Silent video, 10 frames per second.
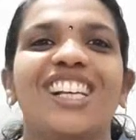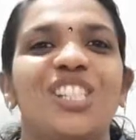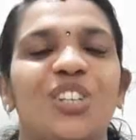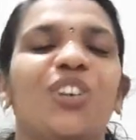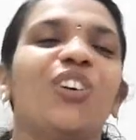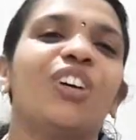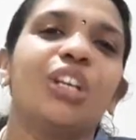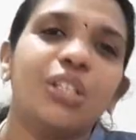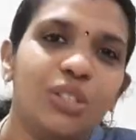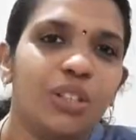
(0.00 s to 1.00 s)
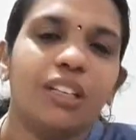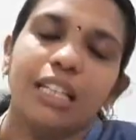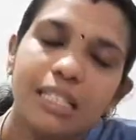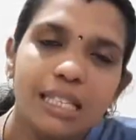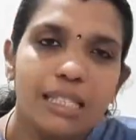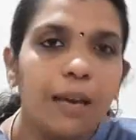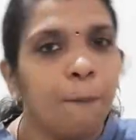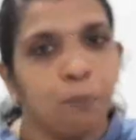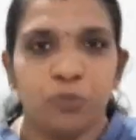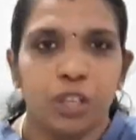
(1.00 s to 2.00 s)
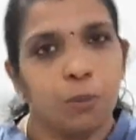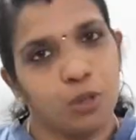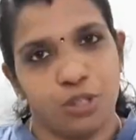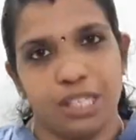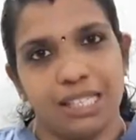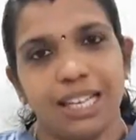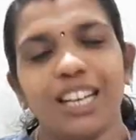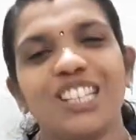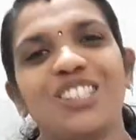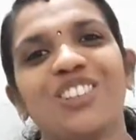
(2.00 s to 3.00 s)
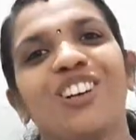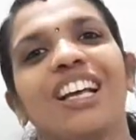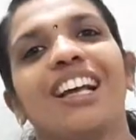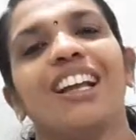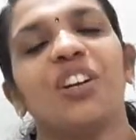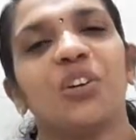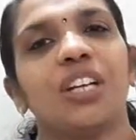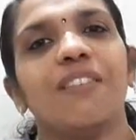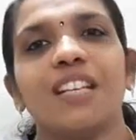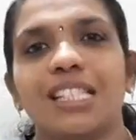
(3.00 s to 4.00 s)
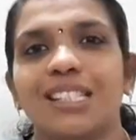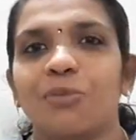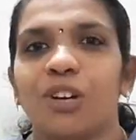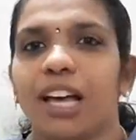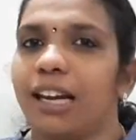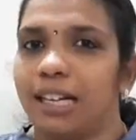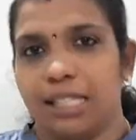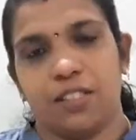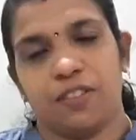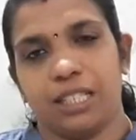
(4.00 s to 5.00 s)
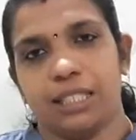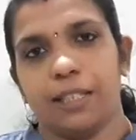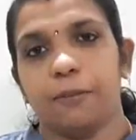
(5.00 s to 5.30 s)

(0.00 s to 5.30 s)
so this is a procedure to note the vestibular dysfunction.